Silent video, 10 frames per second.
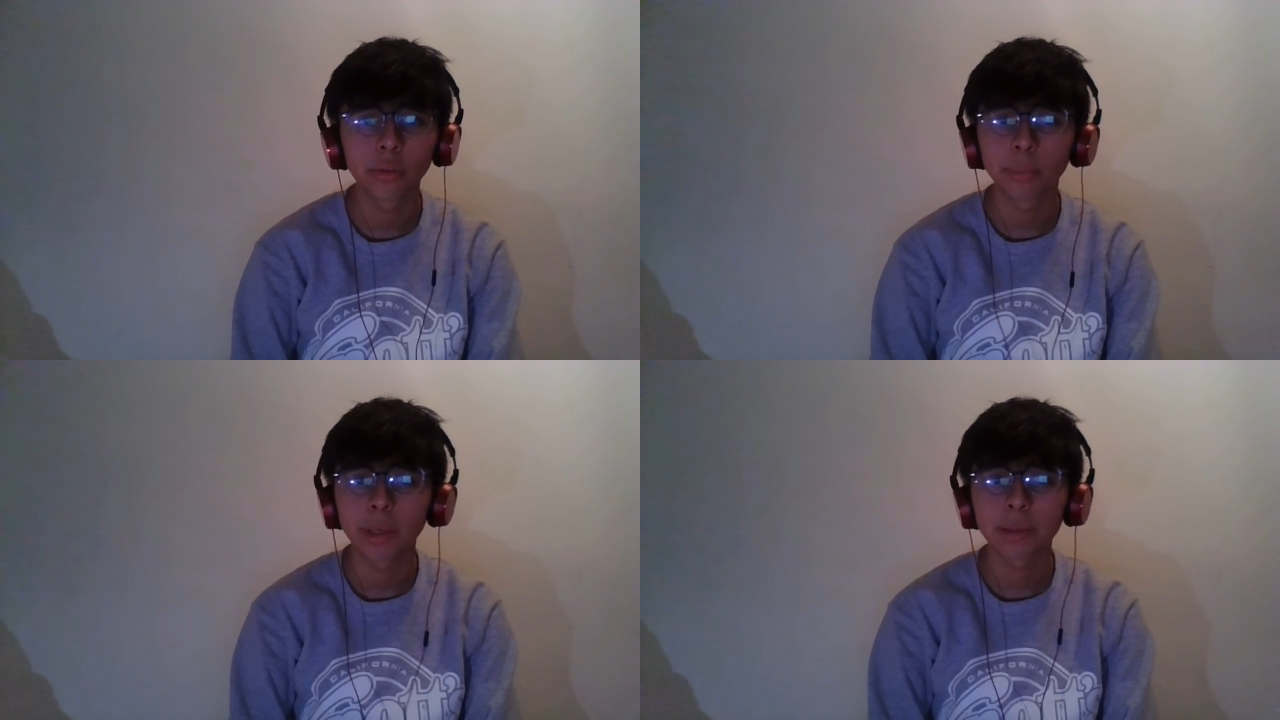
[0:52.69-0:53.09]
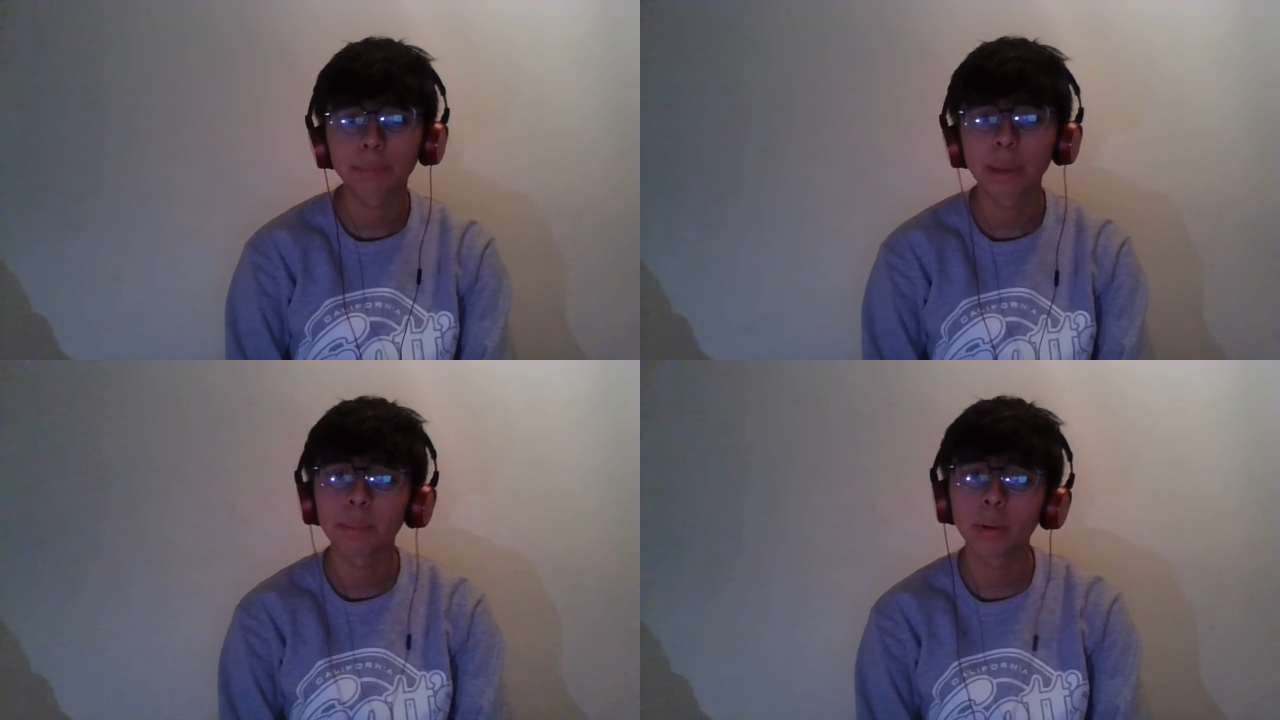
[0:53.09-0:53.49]
to
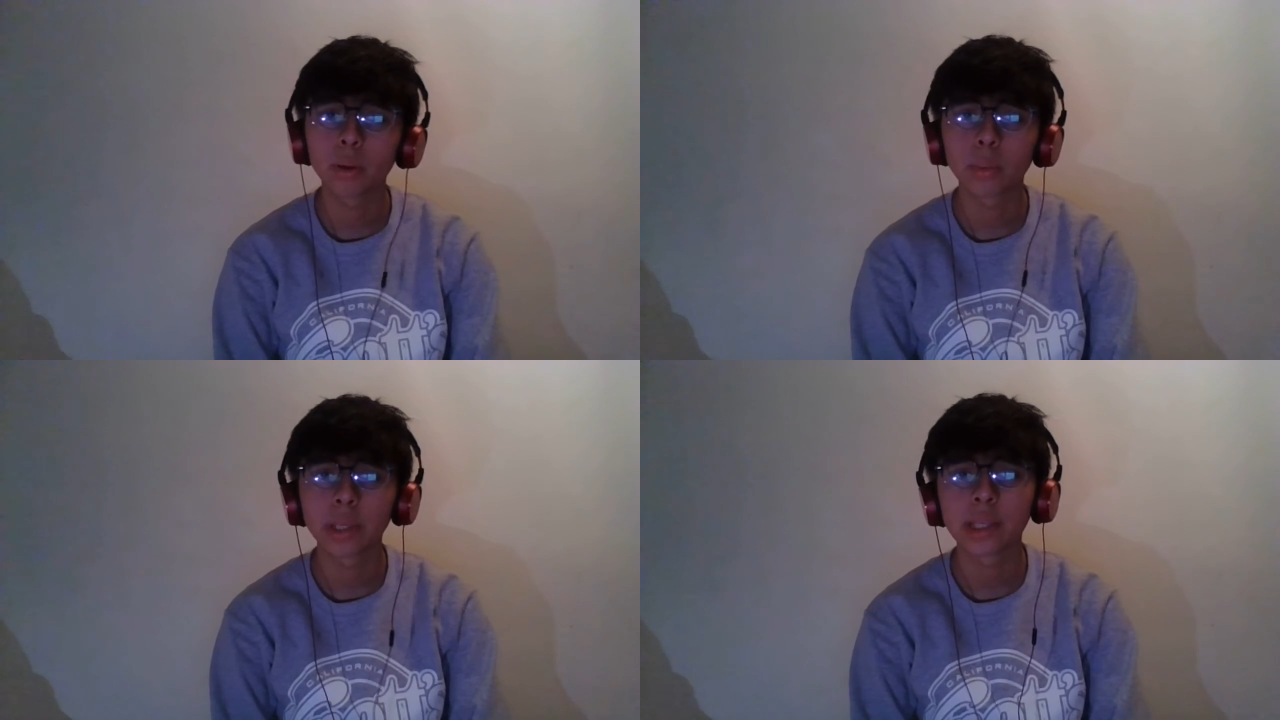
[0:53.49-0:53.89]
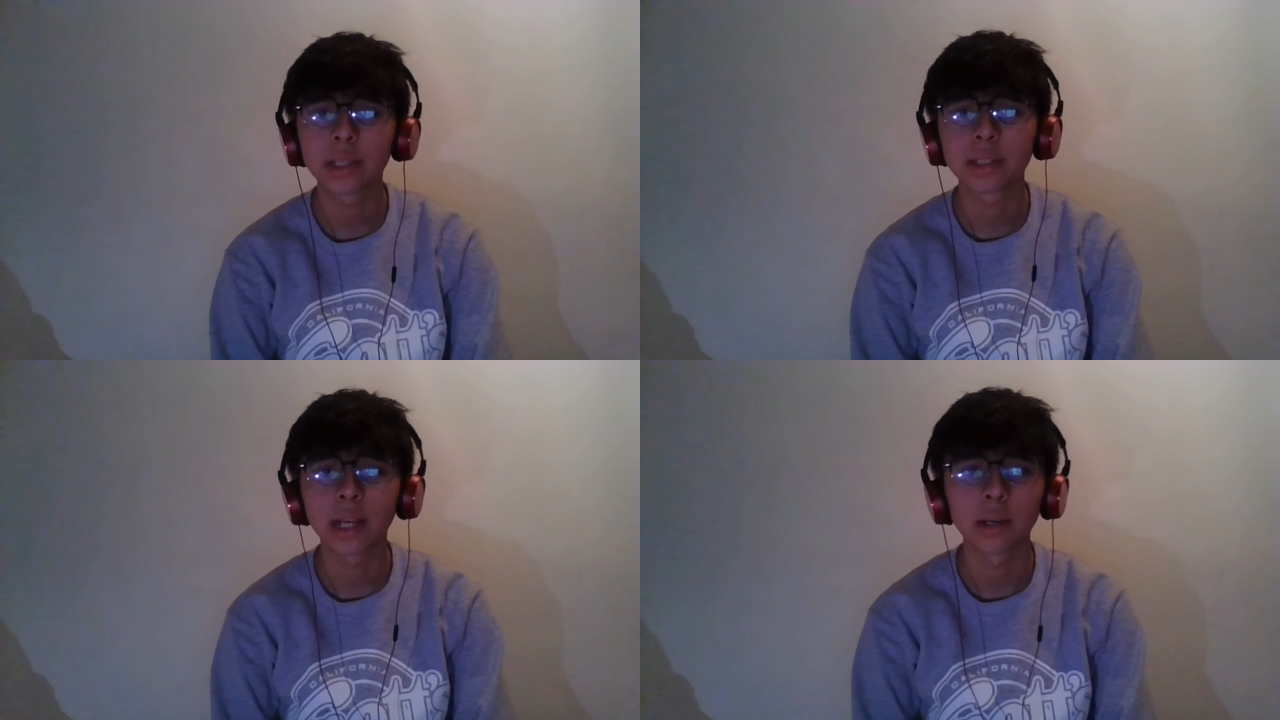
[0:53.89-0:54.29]
meet people
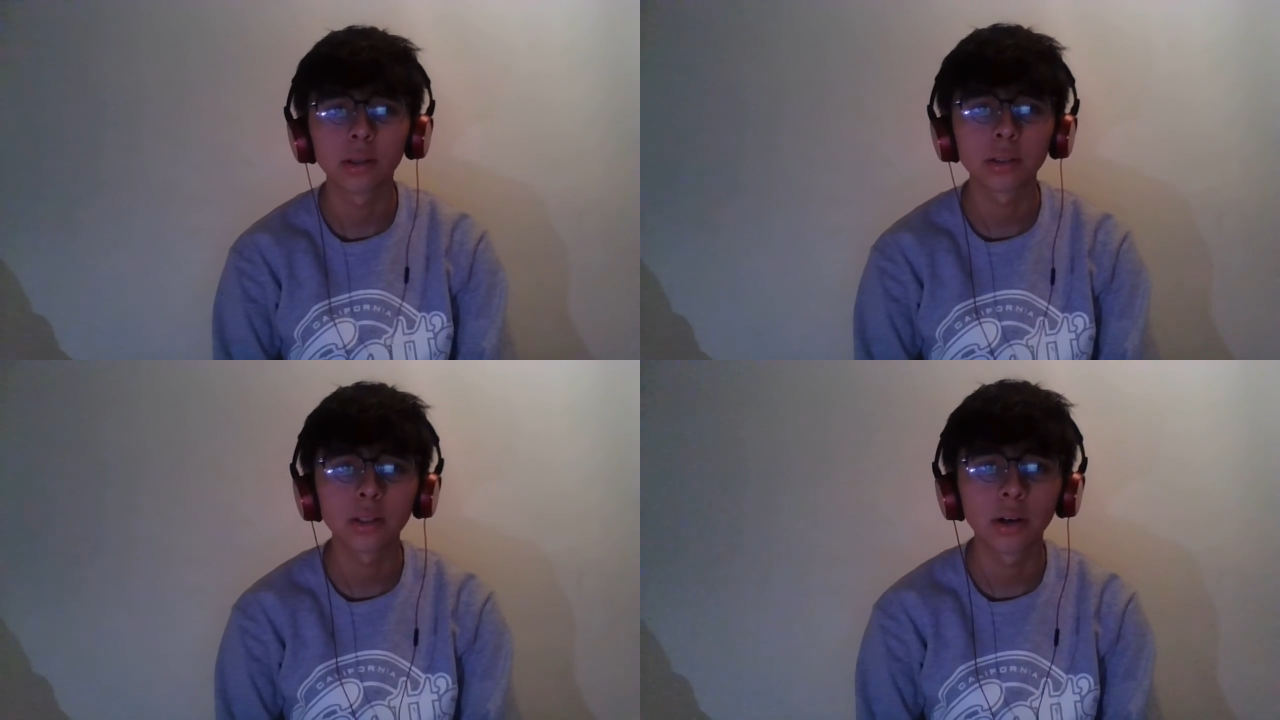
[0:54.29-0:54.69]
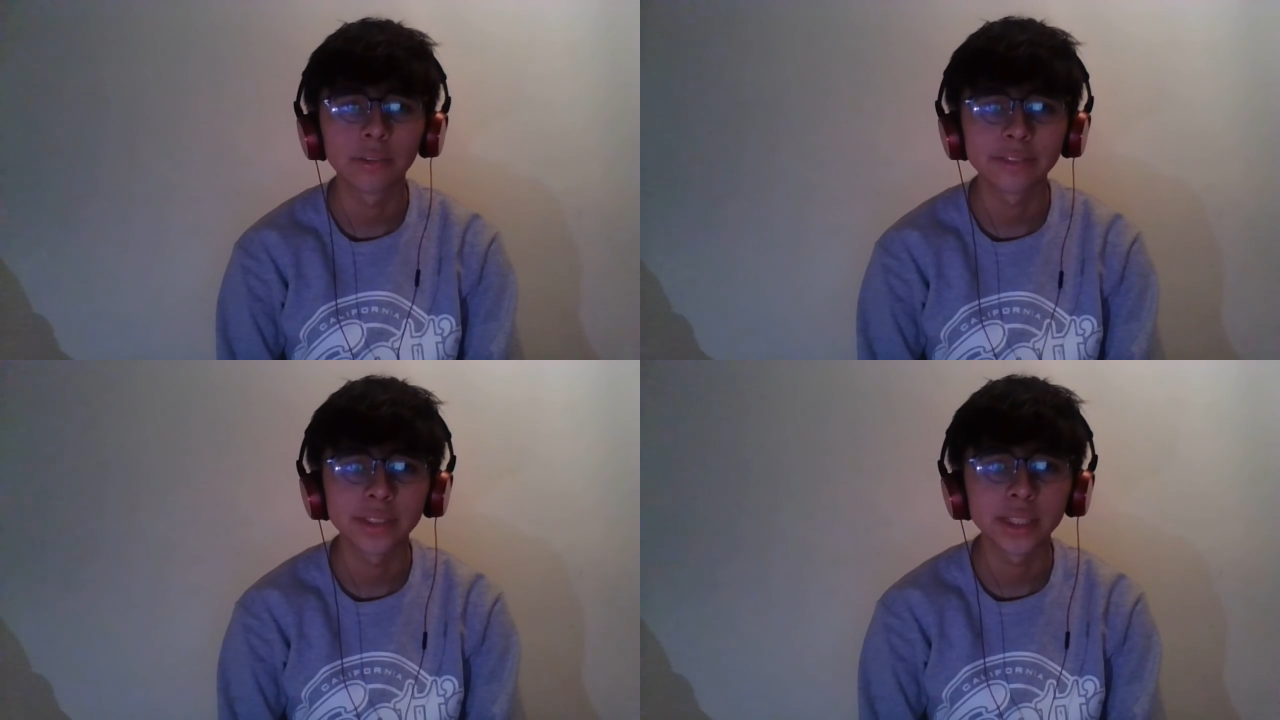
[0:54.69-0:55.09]
with a lot
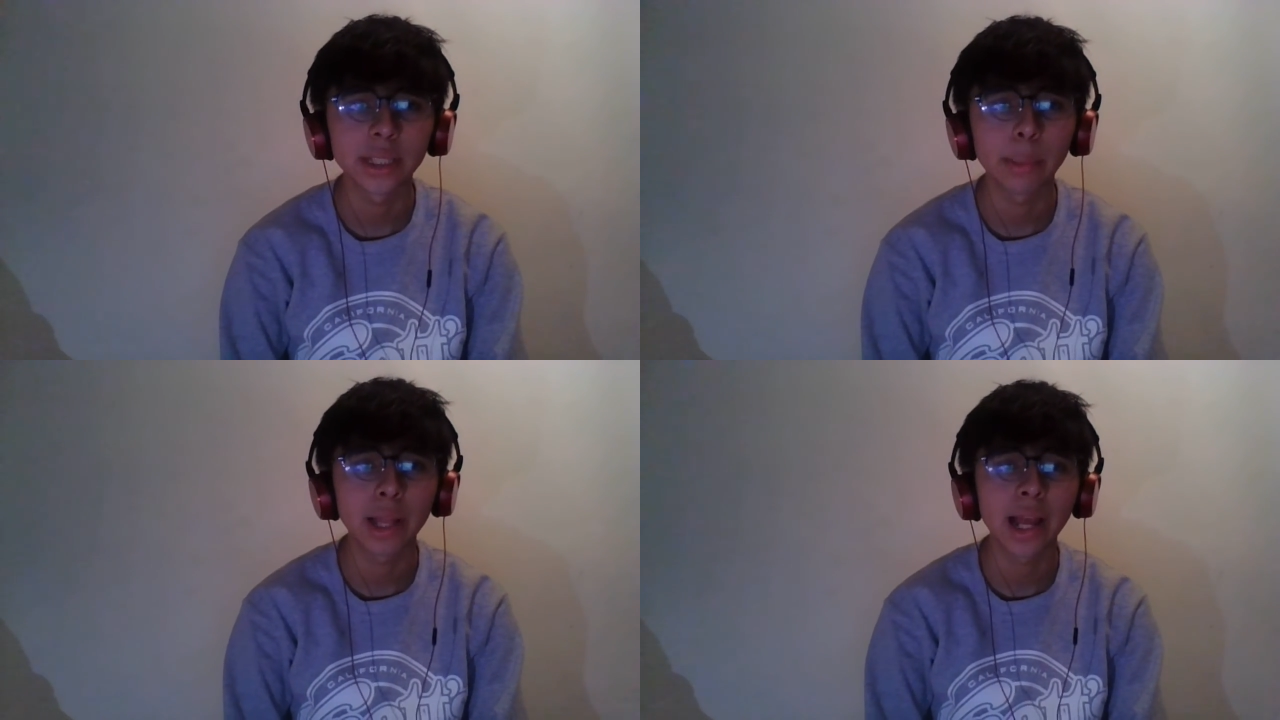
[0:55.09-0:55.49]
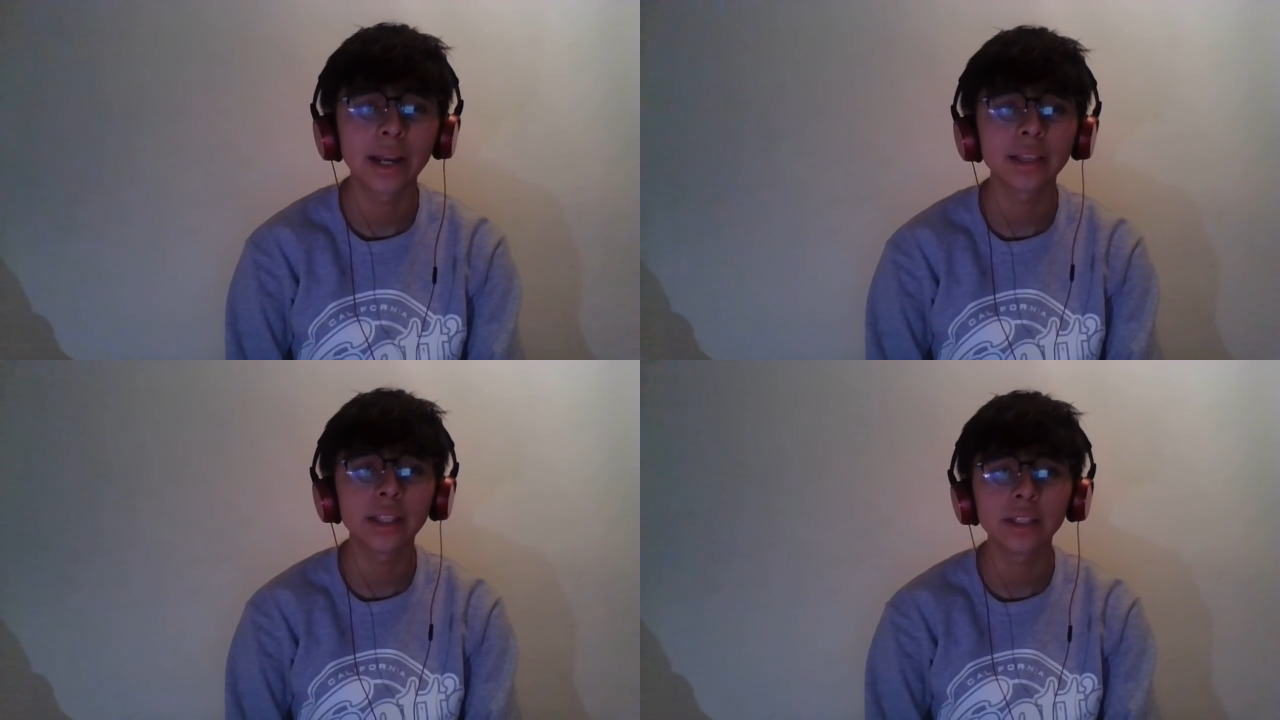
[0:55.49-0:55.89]
of
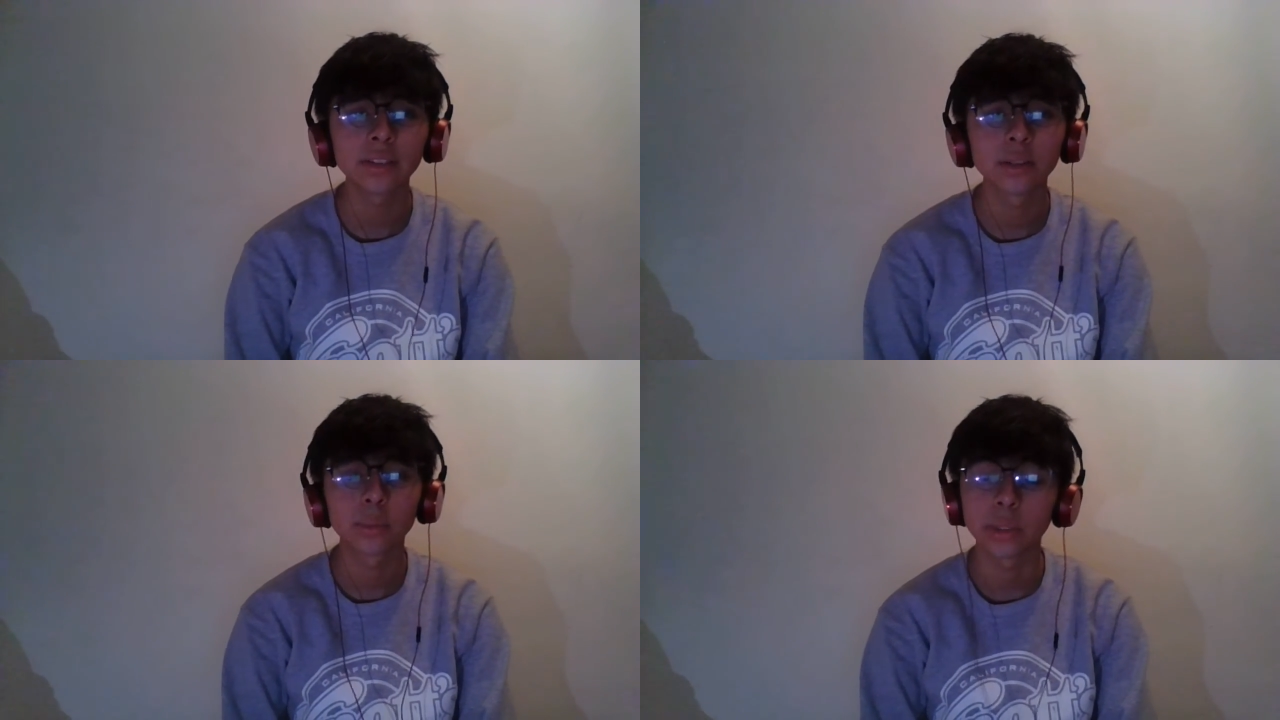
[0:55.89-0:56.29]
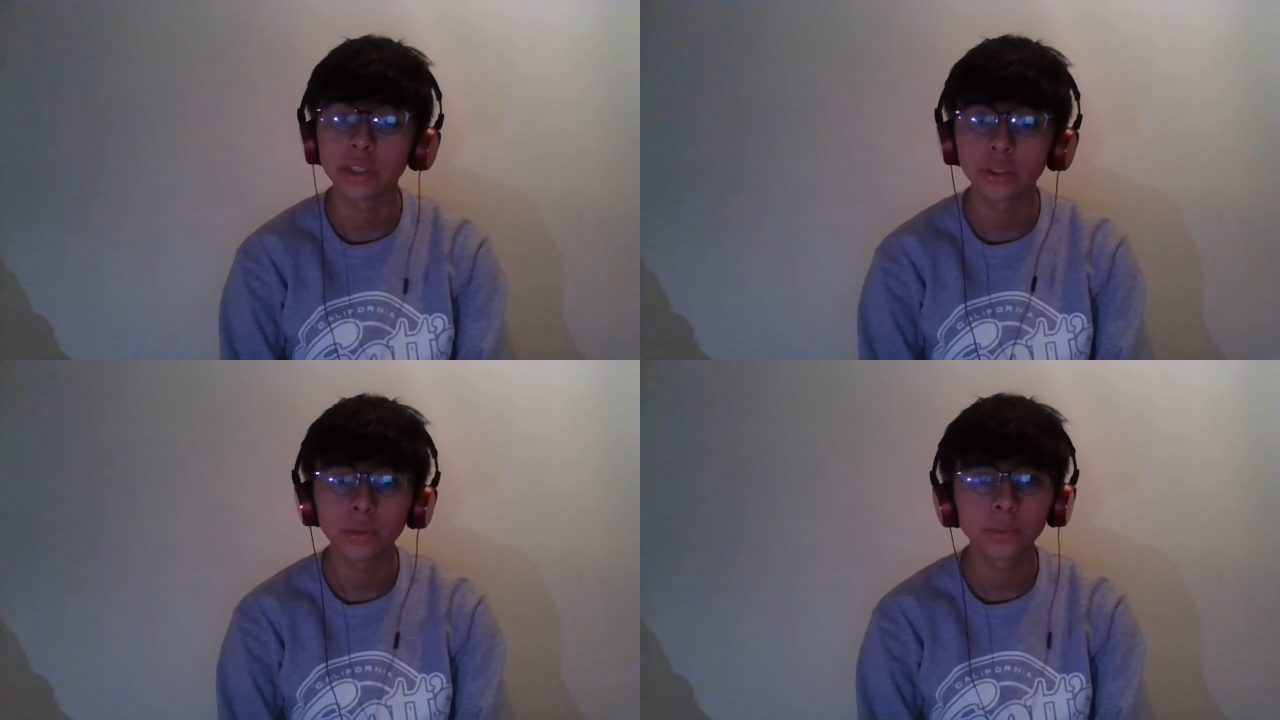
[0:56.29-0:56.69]
similarities
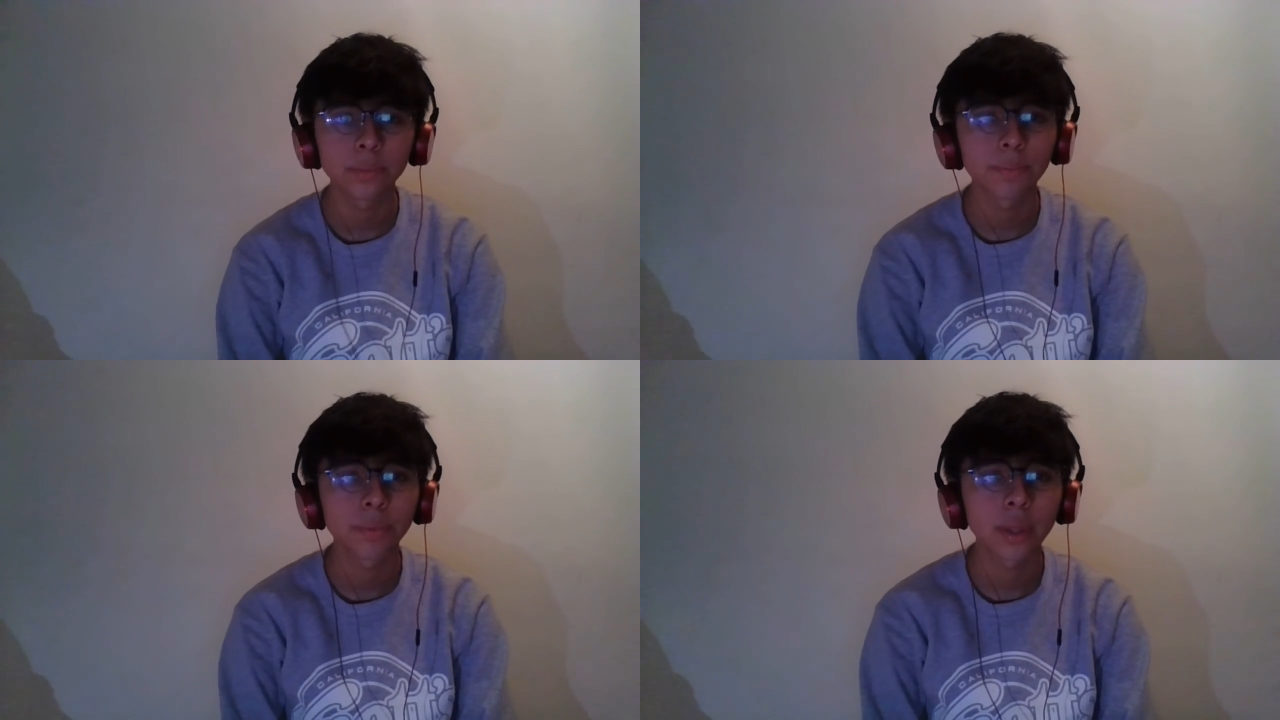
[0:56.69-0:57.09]
with you.